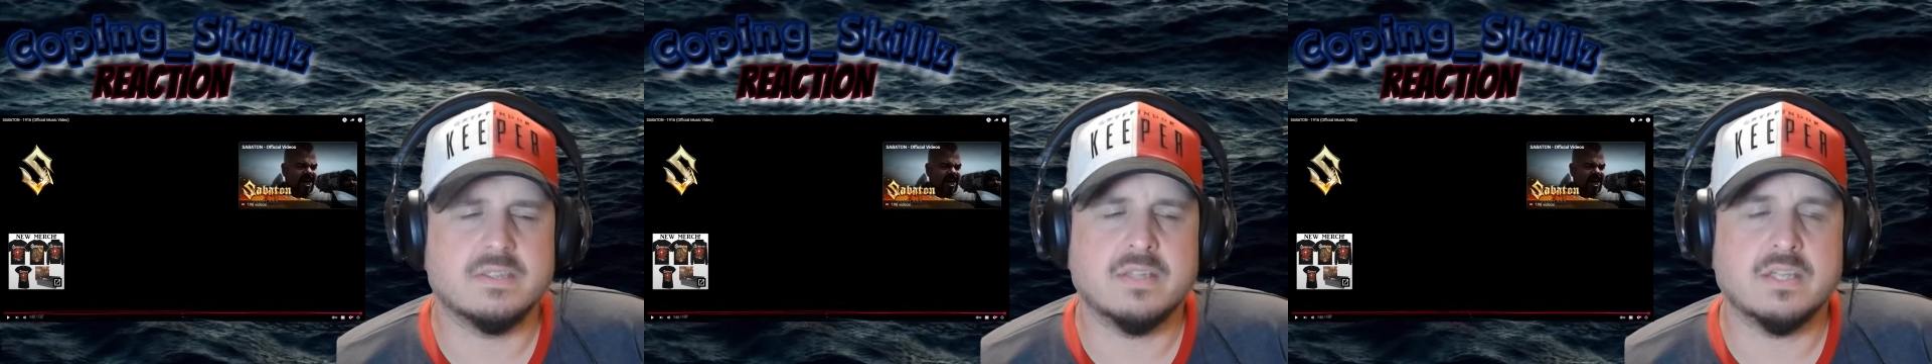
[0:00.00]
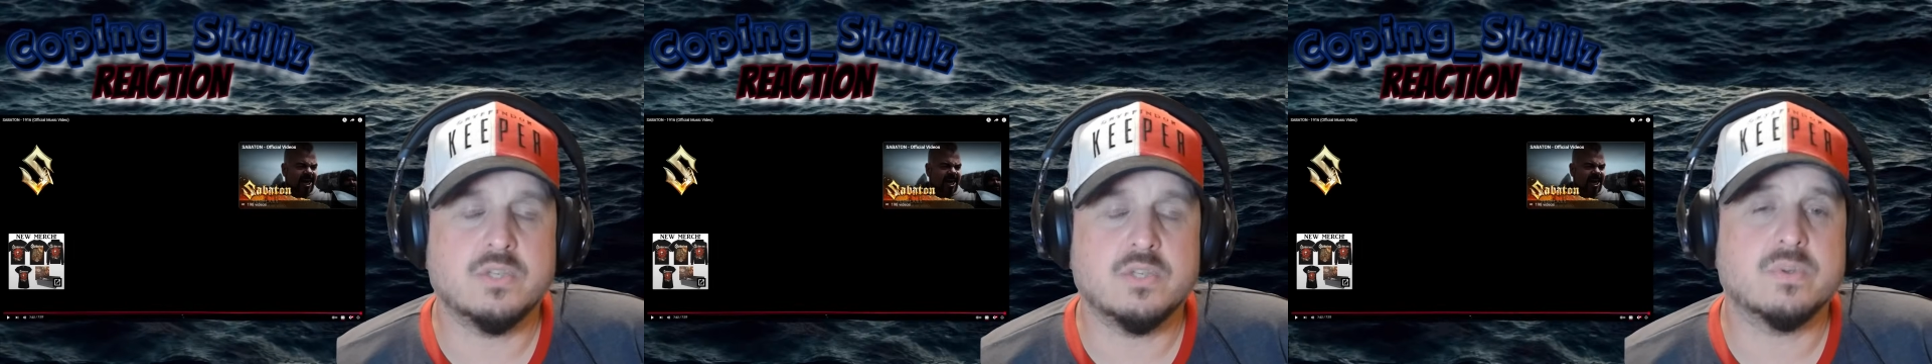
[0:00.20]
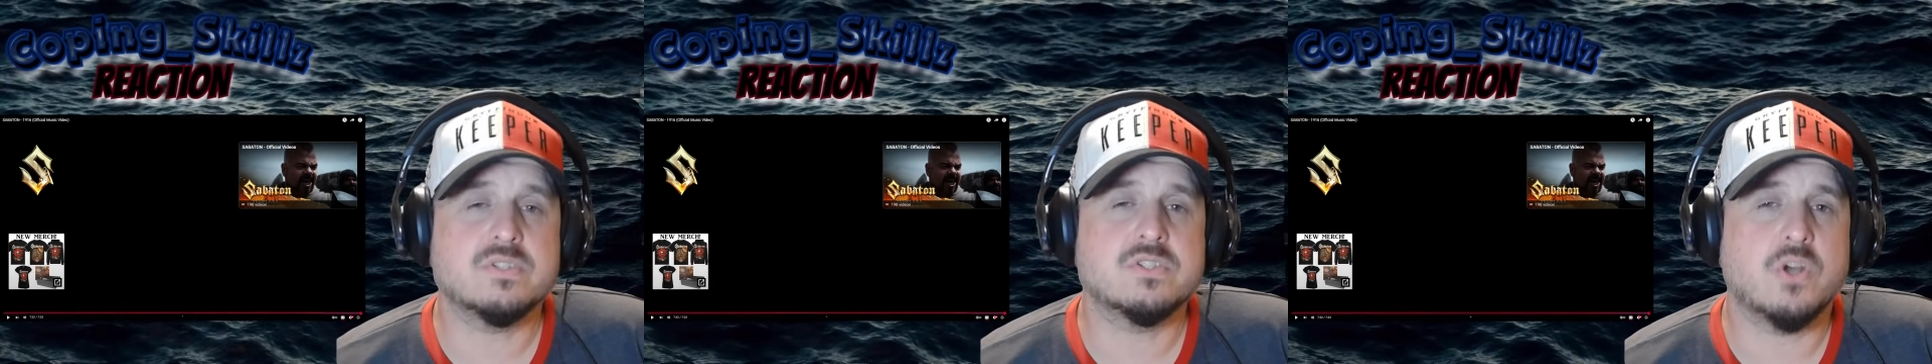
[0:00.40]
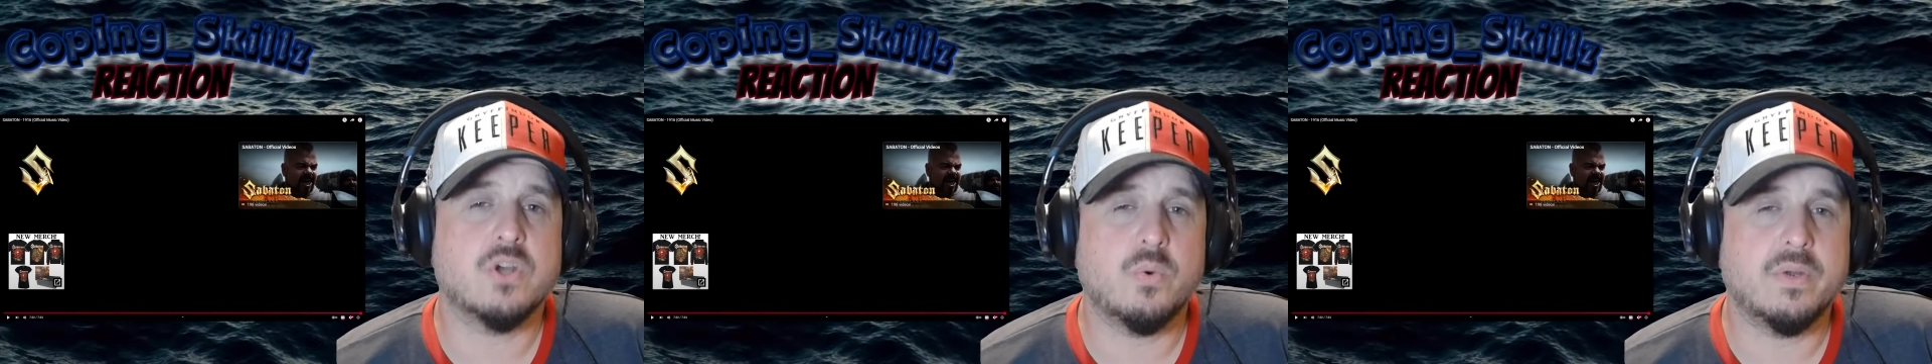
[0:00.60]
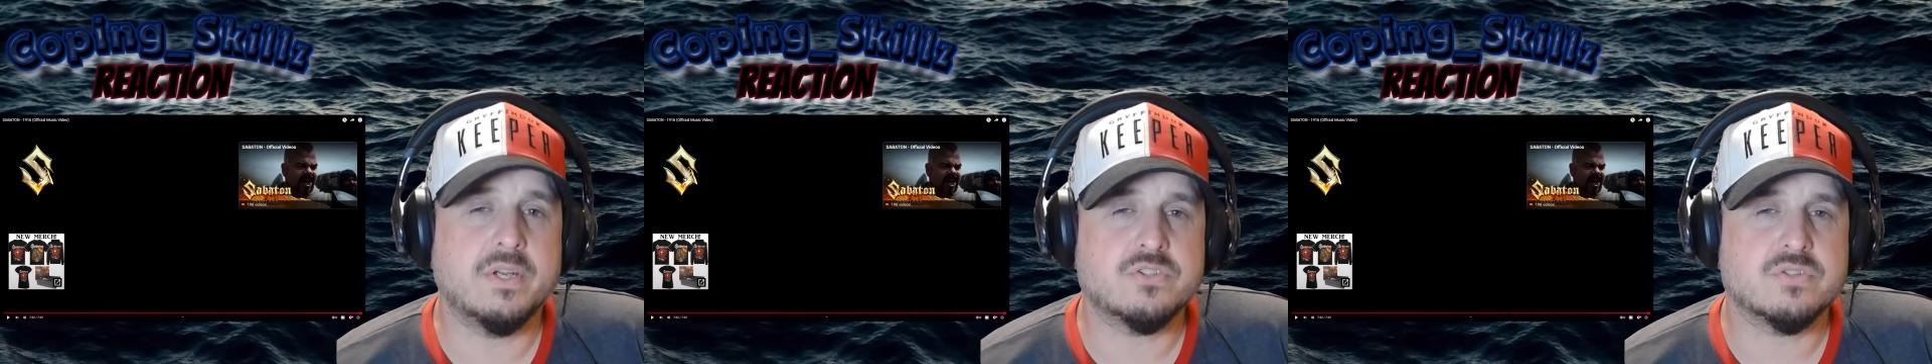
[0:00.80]
they do it
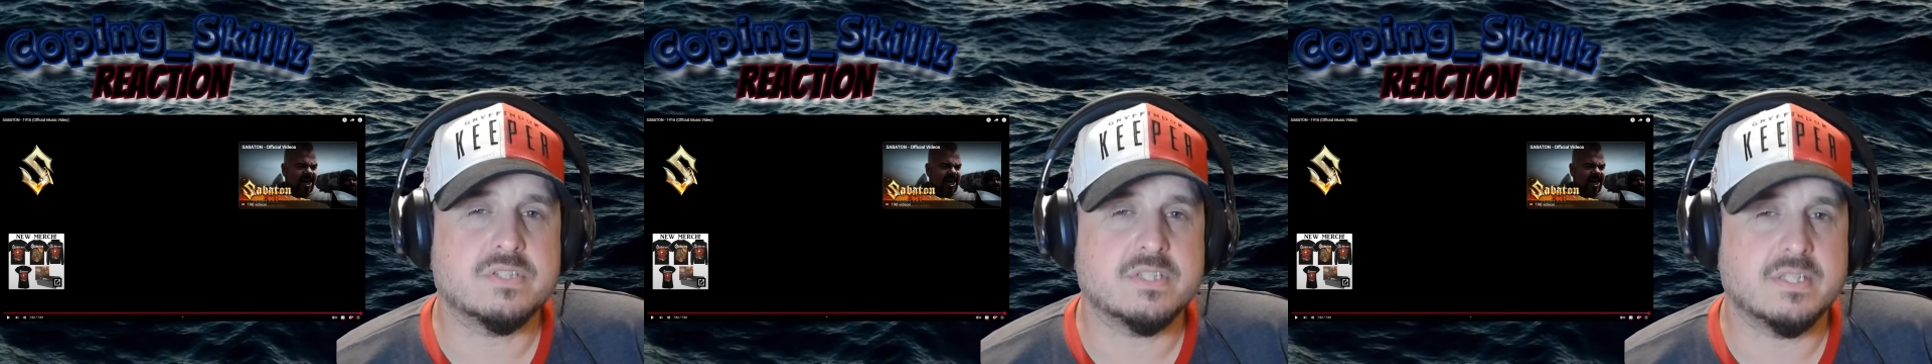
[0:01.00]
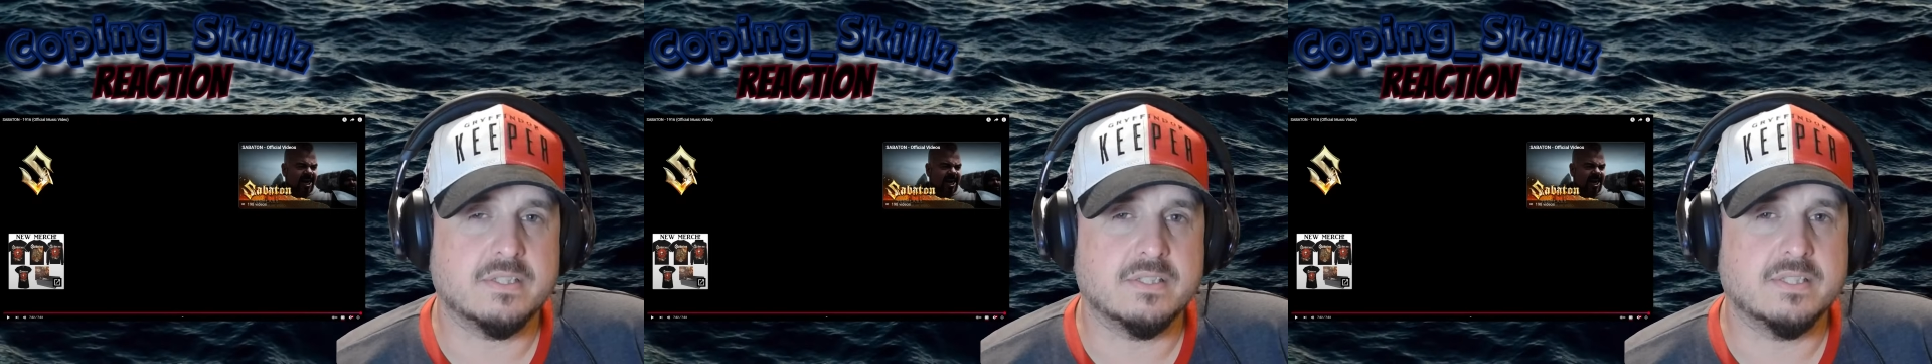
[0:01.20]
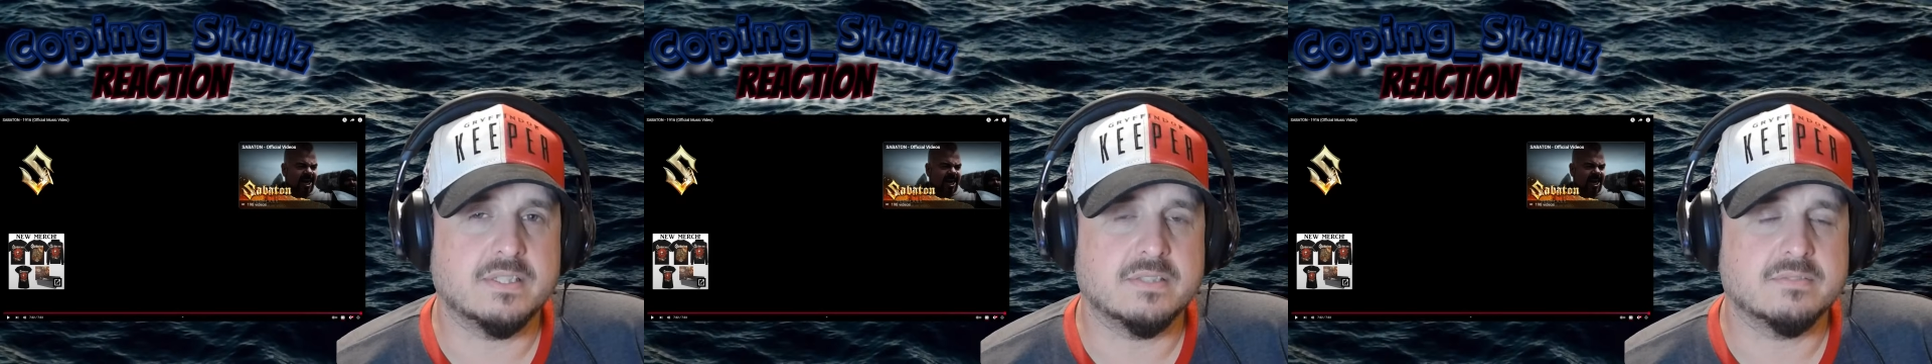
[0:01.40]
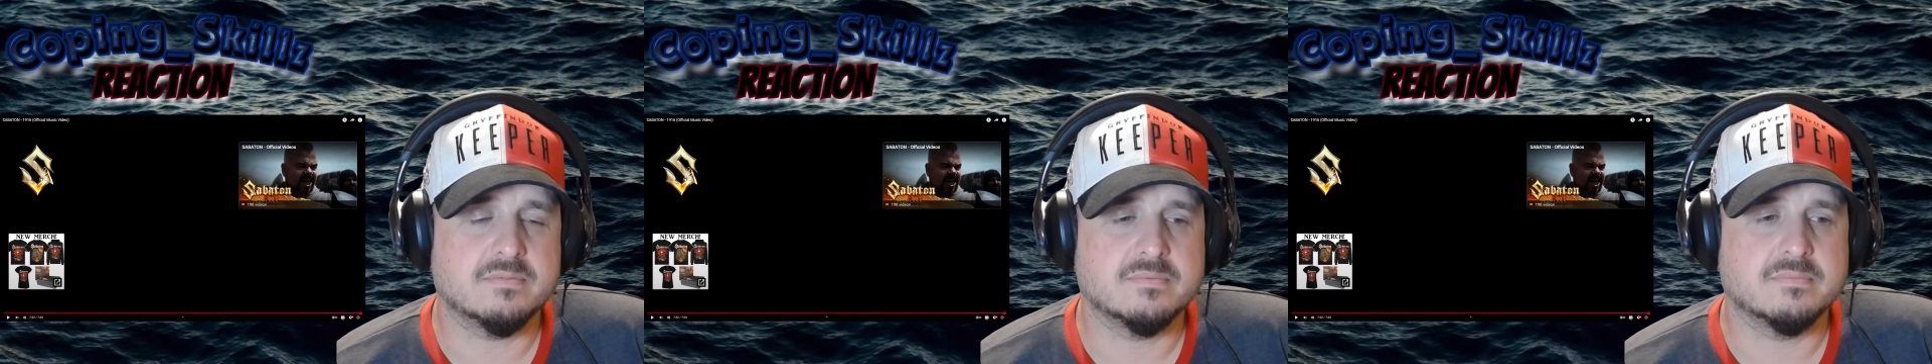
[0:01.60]
so interestingly